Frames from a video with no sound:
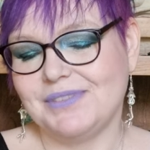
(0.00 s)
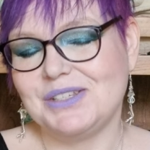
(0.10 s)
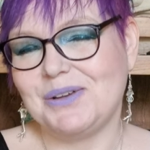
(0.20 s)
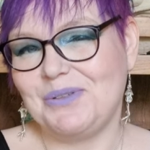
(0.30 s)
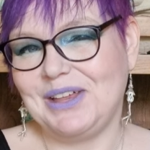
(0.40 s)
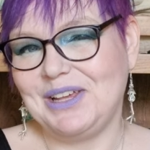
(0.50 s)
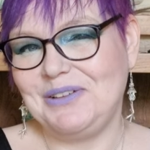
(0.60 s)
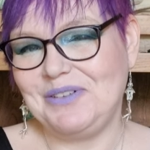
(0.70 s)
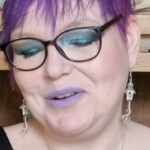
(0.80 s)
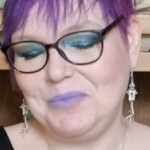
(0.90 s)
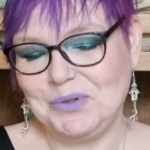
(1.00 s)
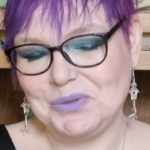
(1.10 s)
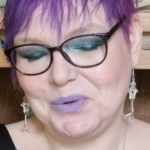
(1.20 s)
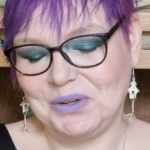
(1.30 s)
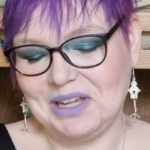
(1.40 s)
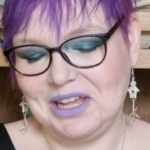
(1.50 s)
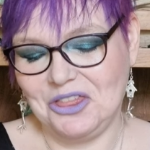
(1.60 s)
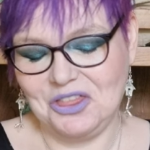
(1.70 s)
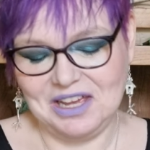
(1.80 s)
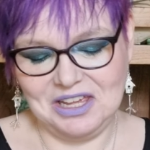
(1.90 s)
So thank you very much, Wonky.
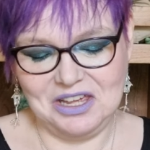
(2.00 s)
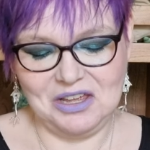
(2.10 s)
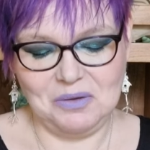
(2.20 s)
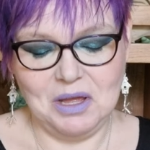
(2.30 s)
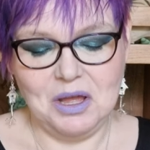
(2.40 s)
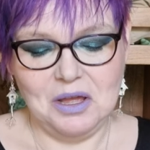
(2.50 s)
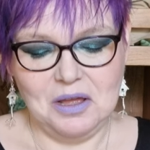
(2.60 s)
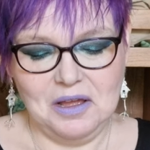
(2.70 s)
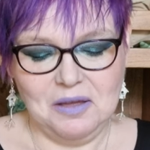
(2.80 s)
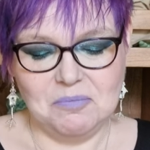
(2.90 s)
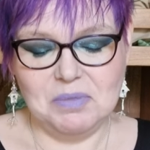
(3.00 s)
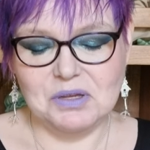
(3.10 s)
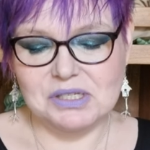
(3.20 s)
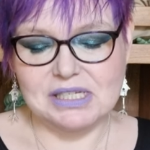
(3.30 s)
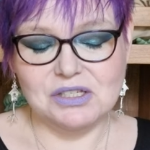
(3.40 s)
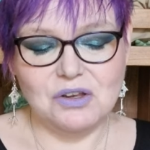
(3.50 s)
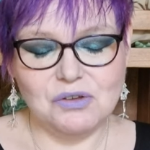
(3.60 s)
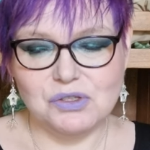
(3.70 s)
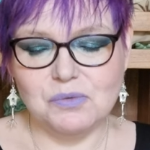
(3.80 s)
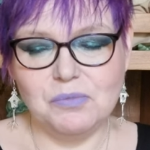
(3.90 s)
Thank you. Because it's not
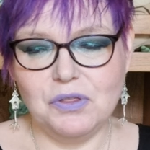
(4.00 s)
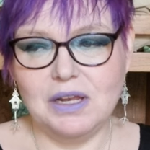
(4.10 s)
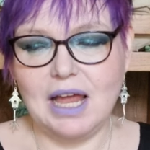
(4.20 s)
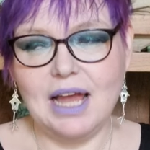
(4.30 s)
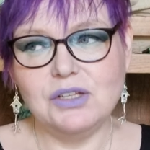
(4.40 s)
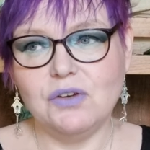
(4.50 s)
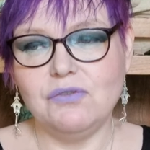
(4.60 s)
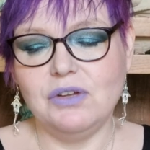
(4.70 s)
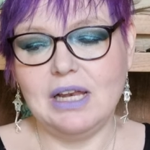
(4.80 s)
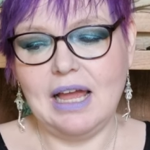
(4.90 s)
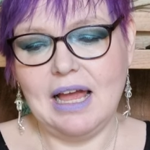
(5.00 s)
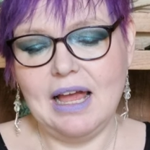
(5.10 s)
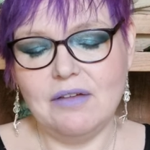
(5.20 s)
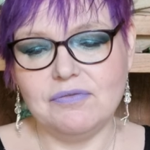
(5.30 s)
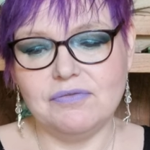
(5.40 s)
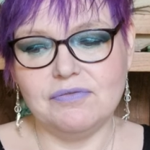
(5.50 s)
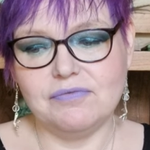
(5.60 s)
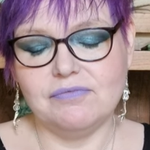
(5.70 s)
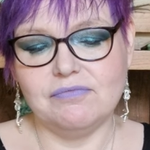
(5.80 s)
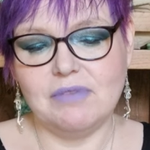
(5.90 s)
something, I don't really have
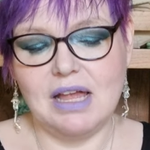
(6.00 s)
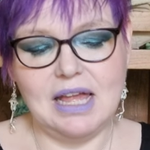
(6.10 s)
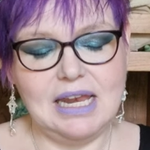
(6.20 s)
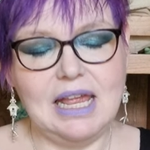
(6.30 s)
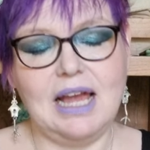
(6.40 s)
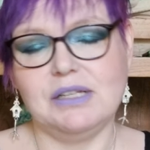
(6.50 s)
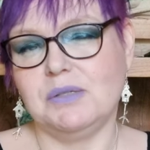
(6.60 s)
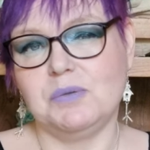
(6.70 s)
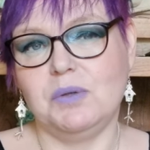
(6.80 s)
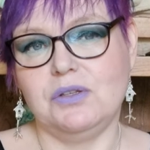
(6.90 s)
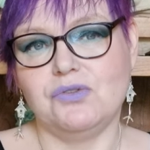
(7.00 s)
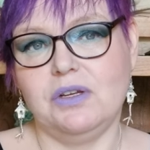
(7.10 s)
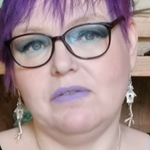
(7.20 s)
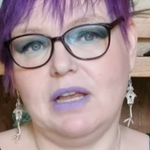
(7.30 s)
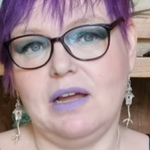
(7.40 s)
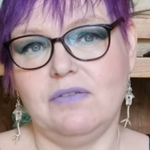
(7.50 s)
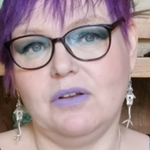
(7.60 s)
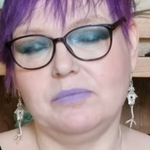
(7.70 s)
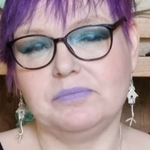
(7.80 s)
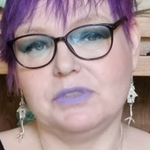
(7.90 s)
any items with a tree of life
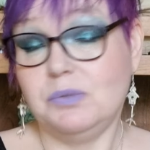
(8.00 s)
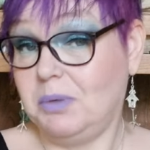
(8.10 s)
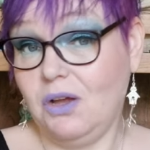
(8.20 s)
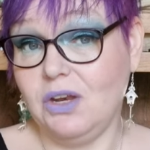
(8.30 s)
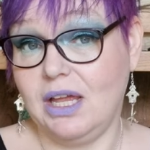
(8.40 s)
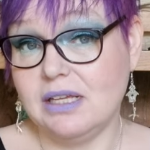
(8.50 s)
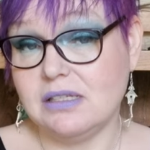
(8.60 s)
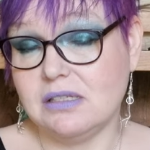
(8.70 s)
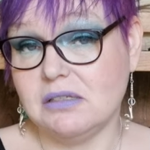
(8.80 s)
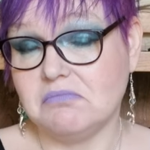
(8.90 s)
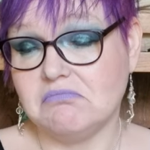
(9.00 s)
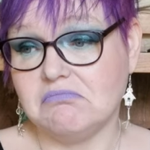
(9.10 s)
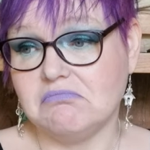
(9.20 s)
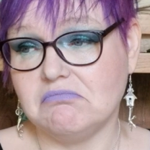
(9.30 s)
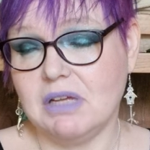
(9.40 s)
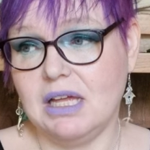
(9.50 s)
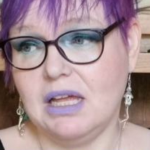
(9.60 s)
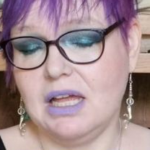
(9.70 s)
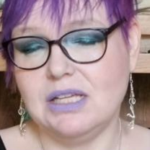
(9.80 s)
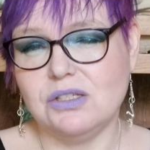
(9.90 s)
on, to be honest.
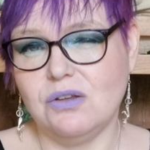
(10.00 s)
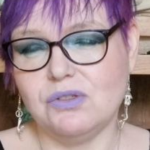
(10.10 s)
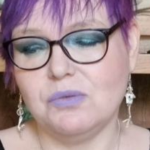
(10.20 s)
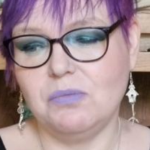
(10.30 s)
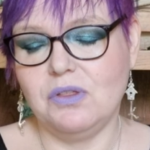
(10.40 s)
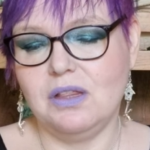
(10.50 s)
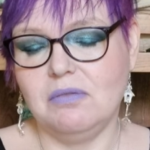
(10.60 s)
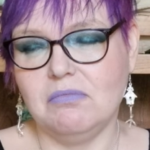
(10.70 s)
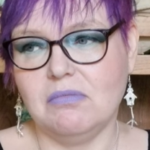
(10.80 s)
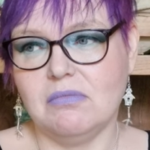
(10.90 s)
It's not something